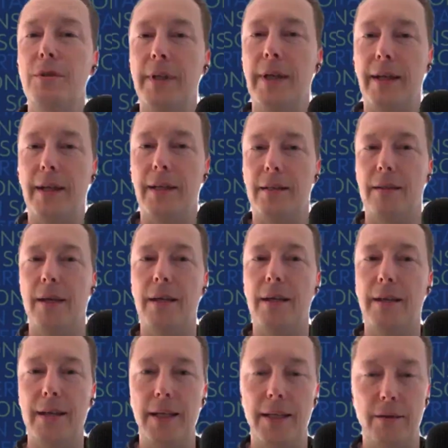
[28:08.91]
like they
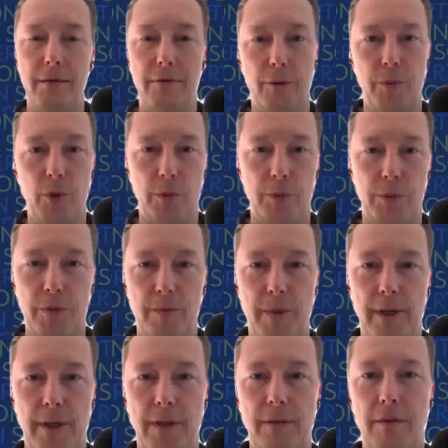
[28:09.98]
need from your
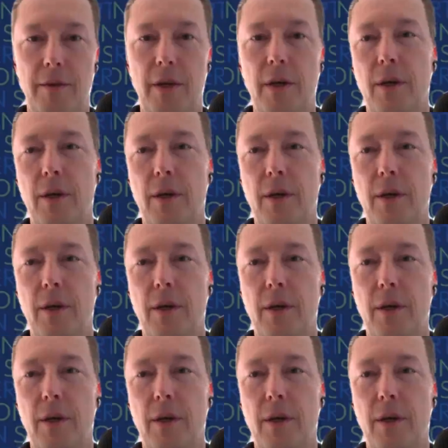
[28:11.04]
perspective,